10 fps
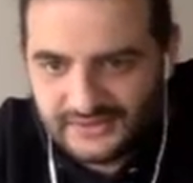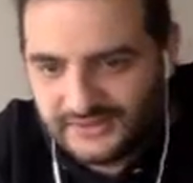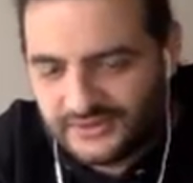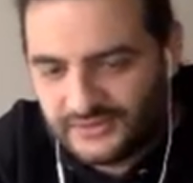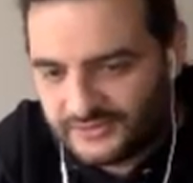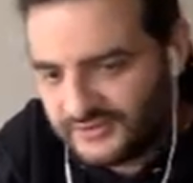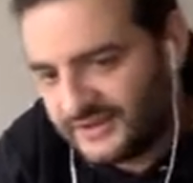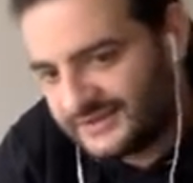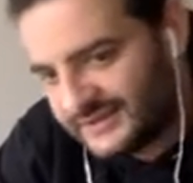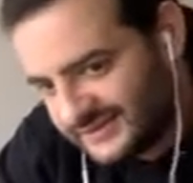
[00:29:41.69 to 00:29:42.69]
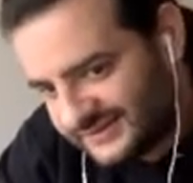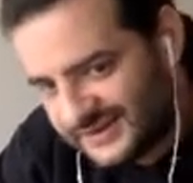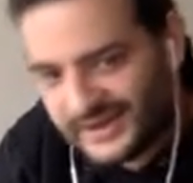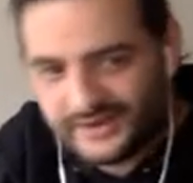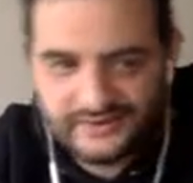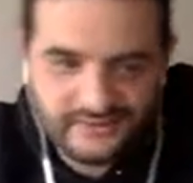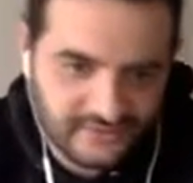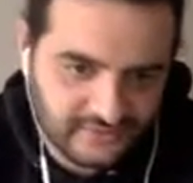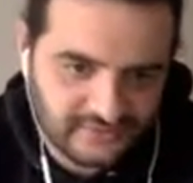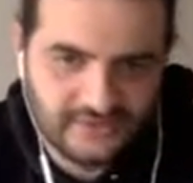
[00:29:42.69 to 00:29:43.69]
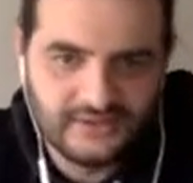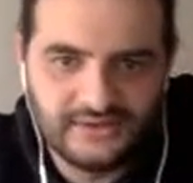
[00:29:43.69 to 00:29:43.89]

Do you like this guy or this guy?